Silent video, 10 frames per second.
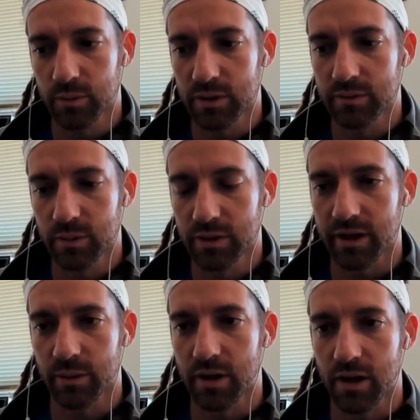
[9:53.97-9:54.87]
We talk
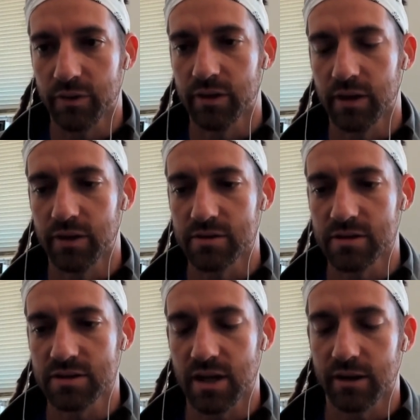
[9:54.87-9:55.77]
about often that there's
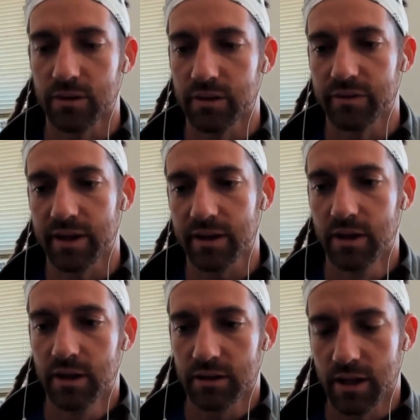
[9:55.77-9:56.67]
this cycle of
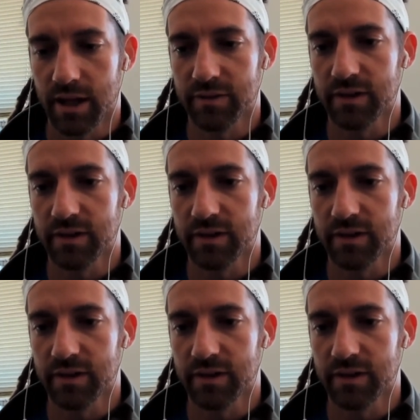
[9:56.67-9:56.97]
life,